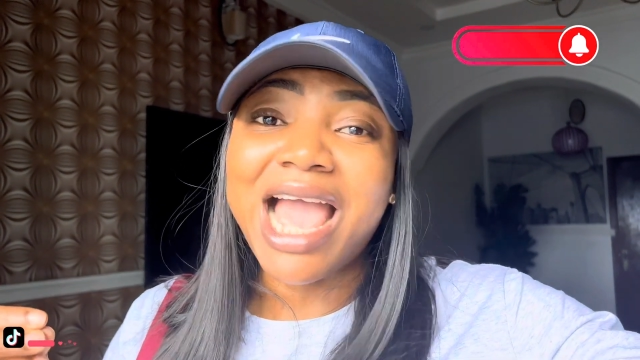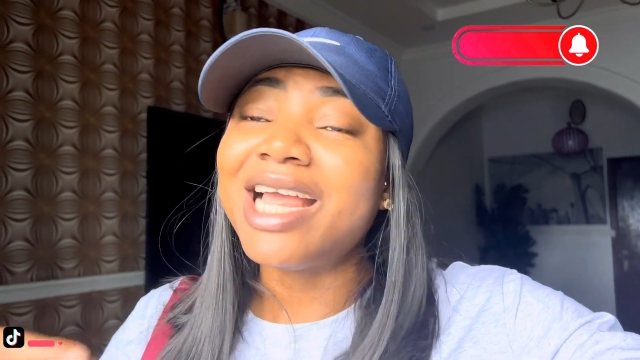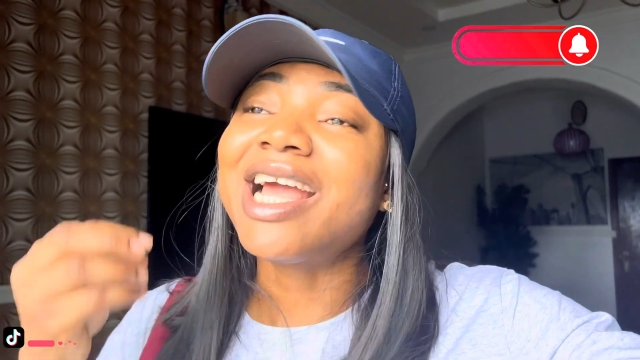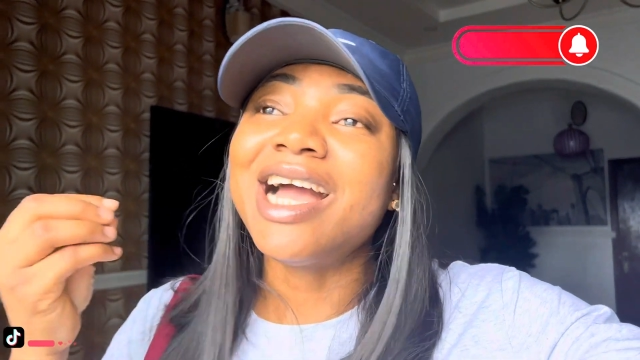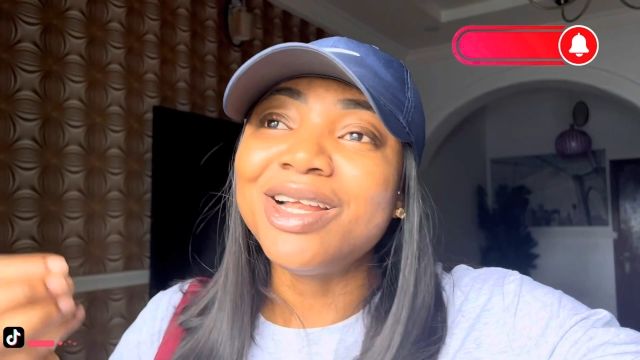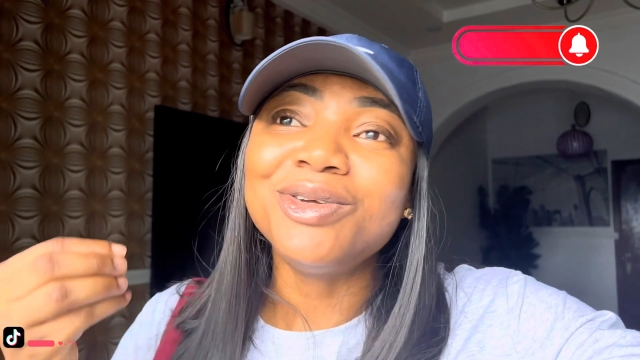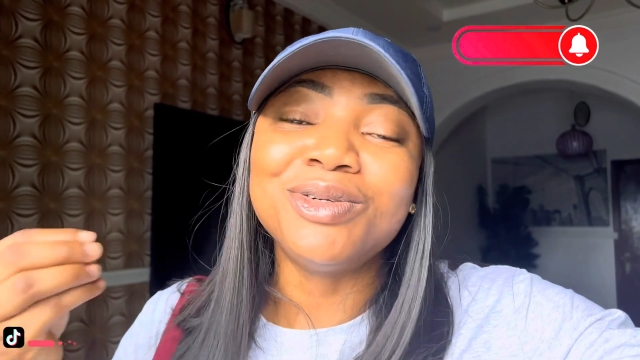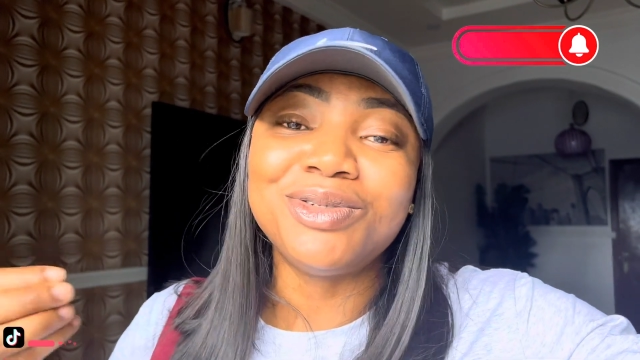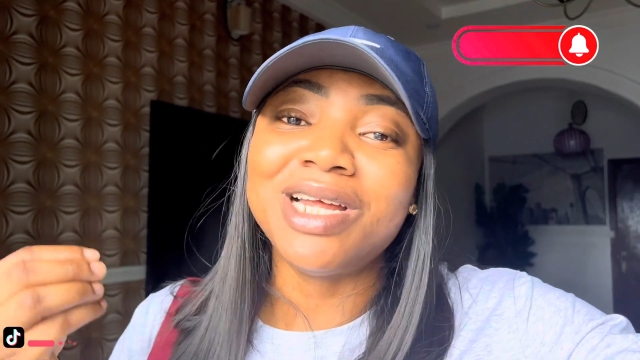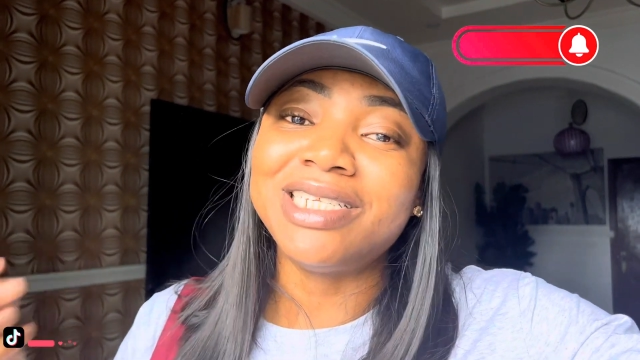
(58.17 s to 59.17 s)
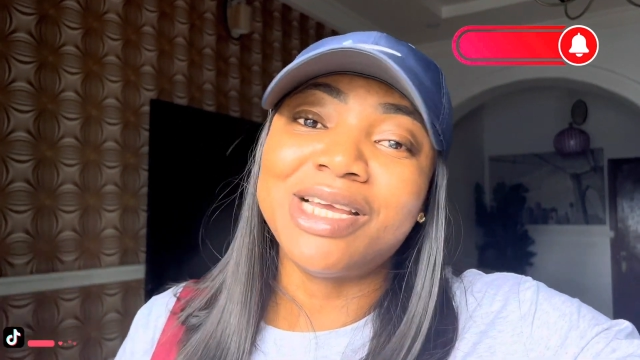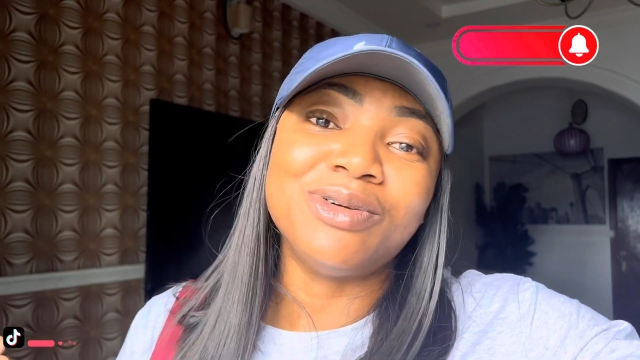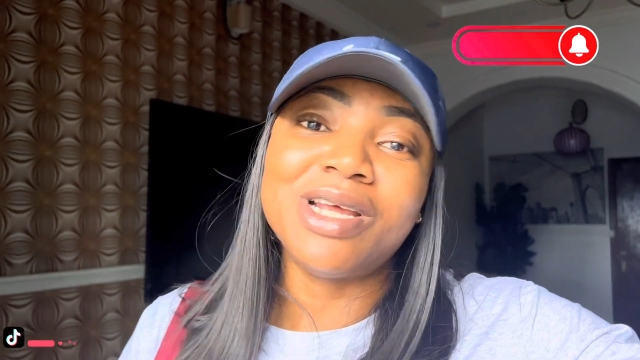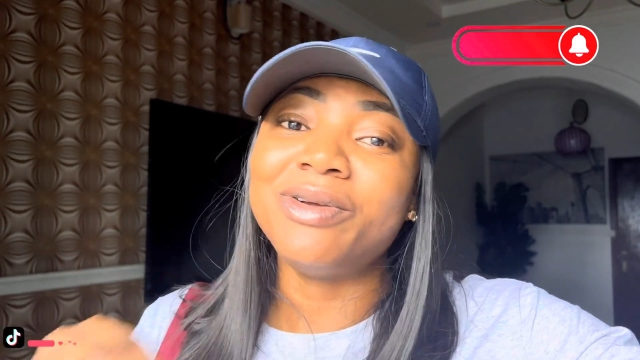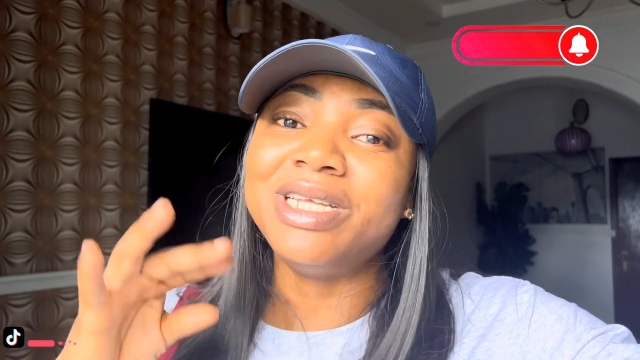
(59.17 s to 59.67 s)
I can't go to that town
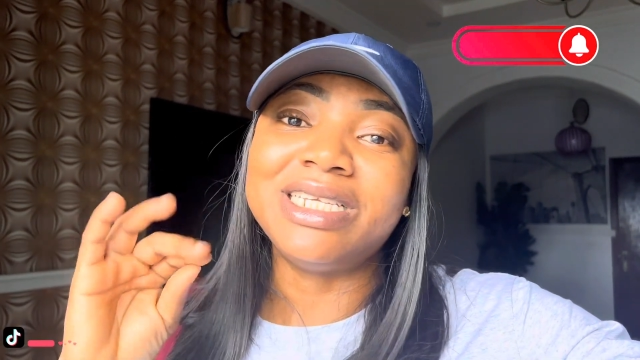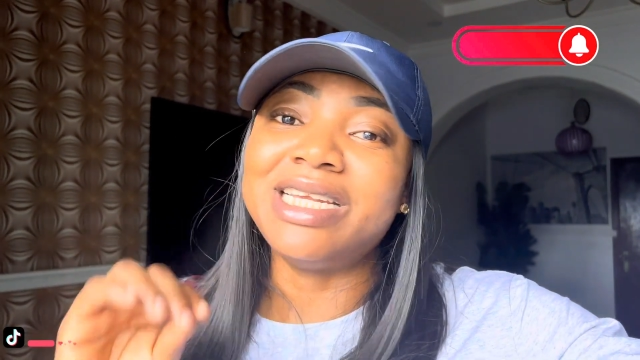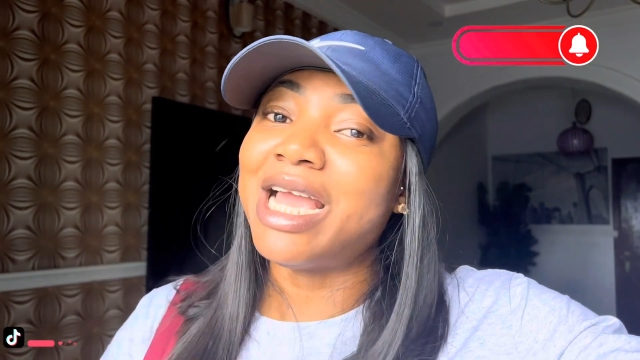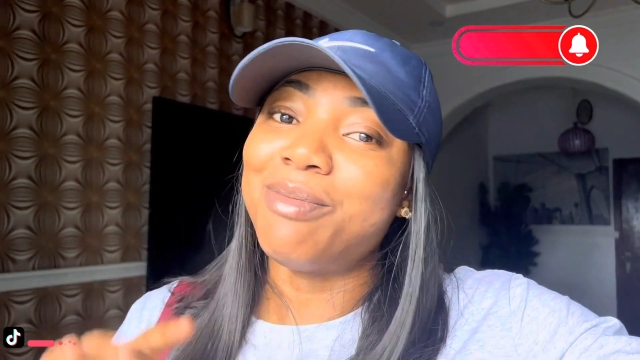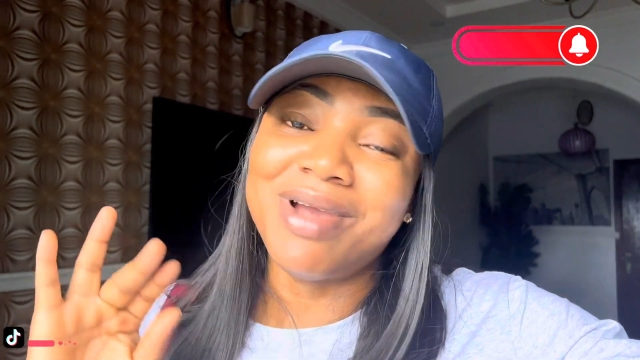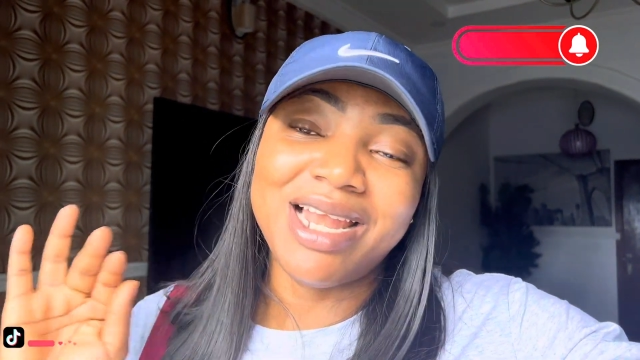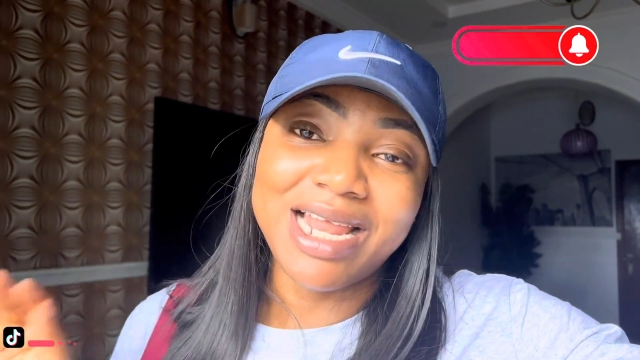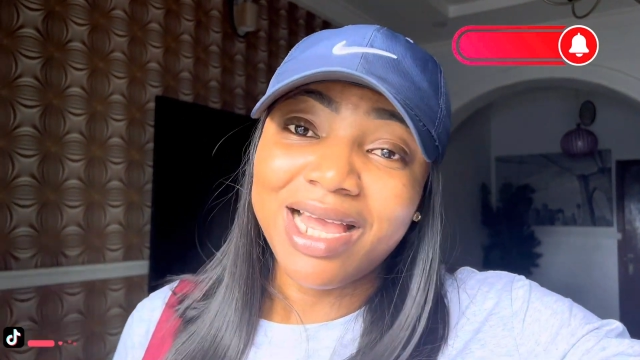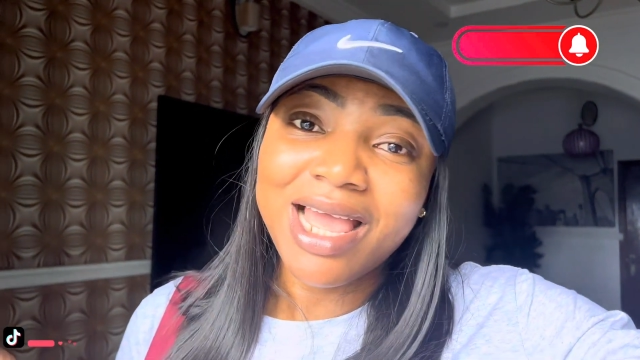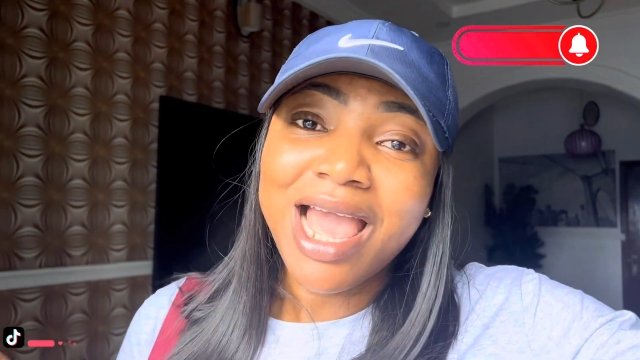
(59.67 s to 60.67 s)
without eating their amala.